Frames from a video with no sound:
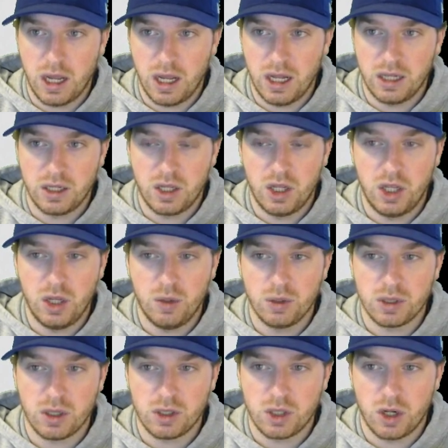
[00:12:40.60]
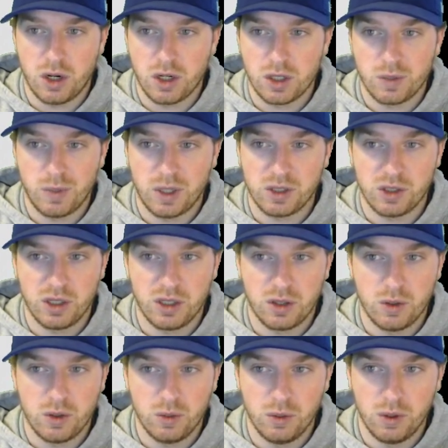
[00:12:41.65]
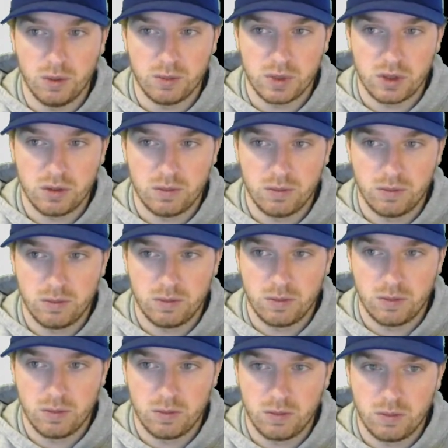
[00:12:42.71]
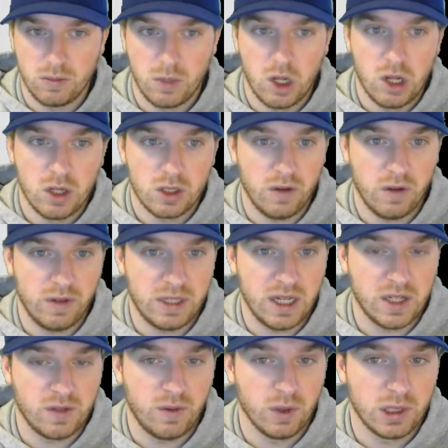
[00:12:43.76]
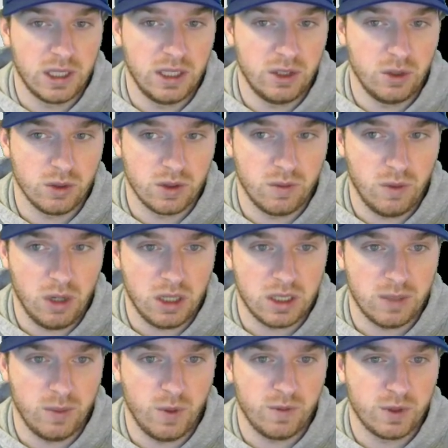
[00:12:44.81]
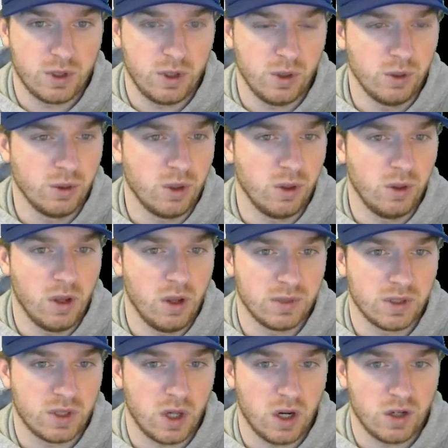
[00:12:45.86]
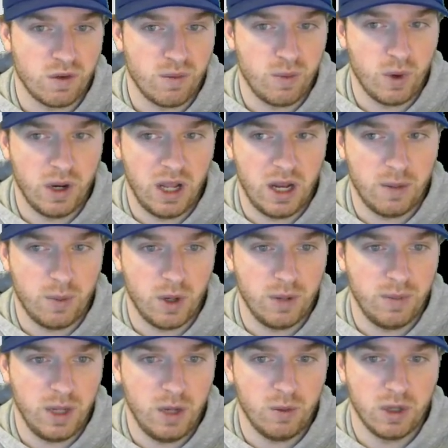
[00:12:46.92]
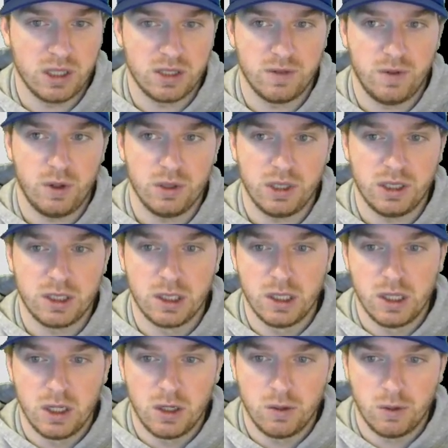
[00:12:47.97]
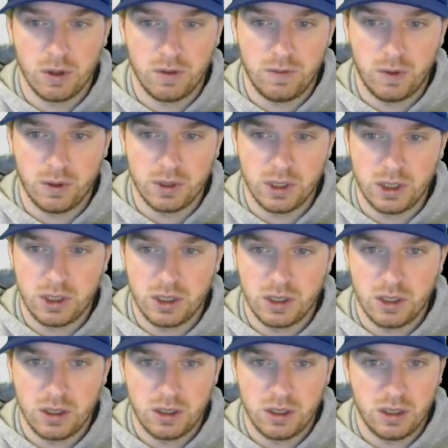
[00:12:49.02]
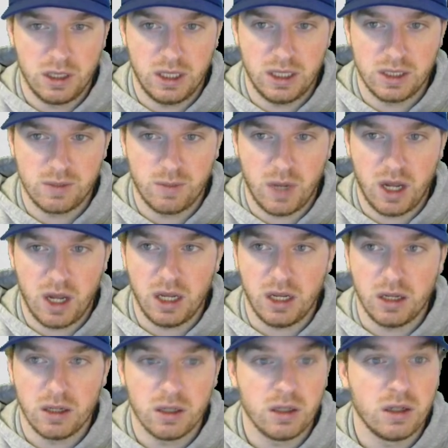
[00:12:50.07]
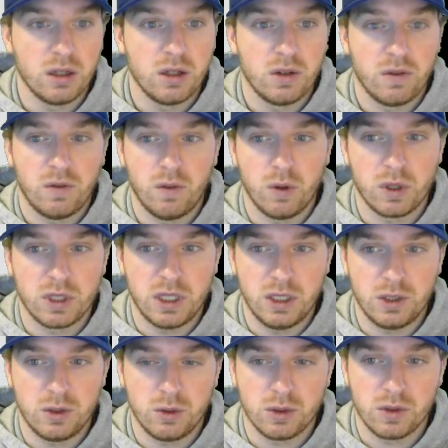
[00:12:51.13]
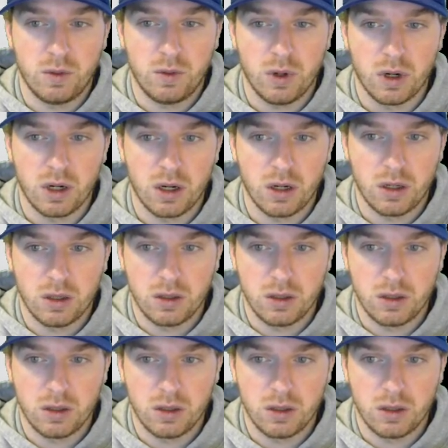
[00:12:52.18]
And Q is our charge measured in coulombs. So if it takes 14 joules of work to move 2 coulombs of charge from point A to point B, what is the voltage? Well, the voltage is my 14 joules of work